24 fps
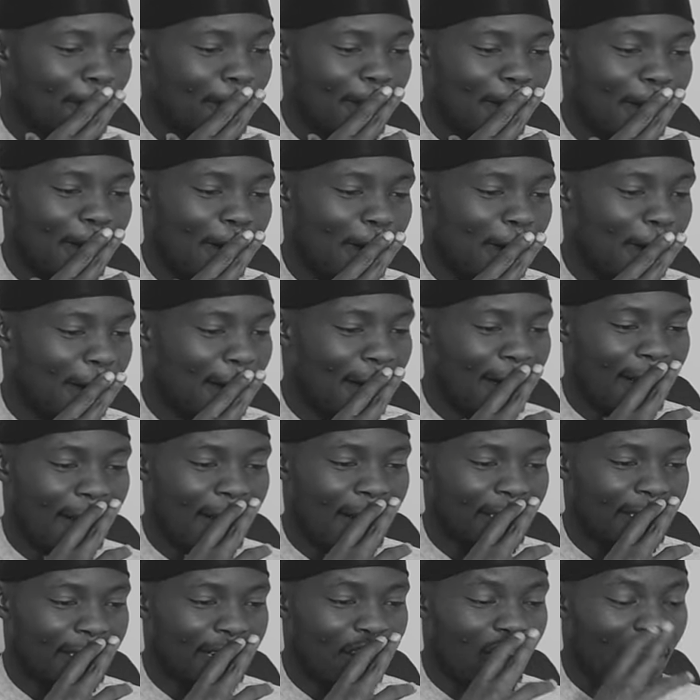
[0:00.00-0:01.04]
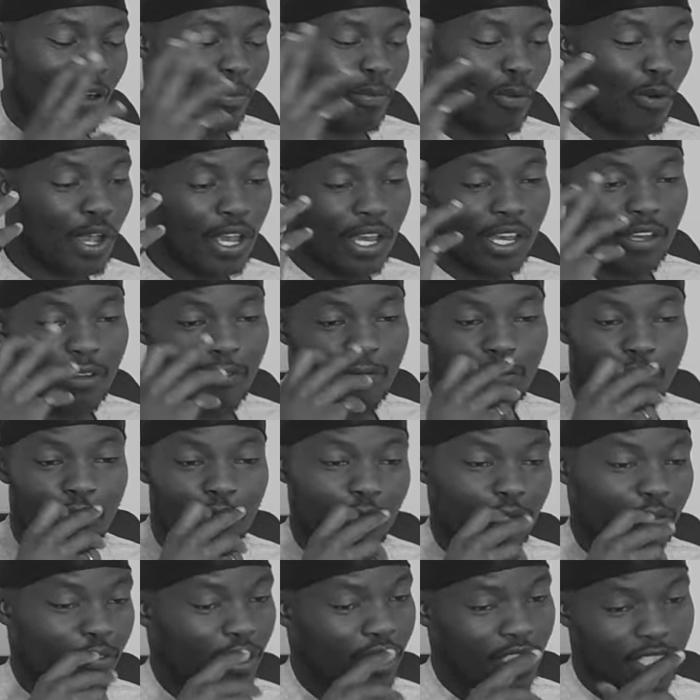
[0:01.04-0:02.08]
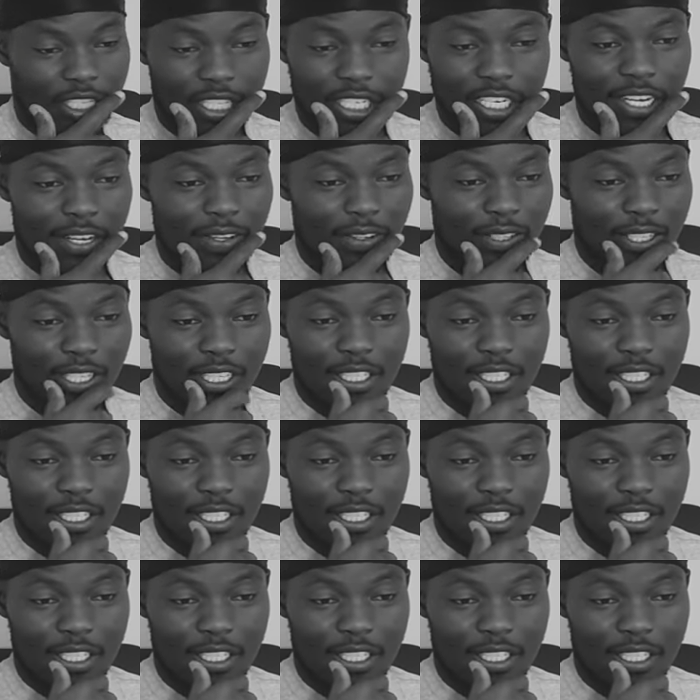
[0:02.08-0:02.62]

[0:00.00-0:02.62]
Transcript: uh, now I'm working for free now.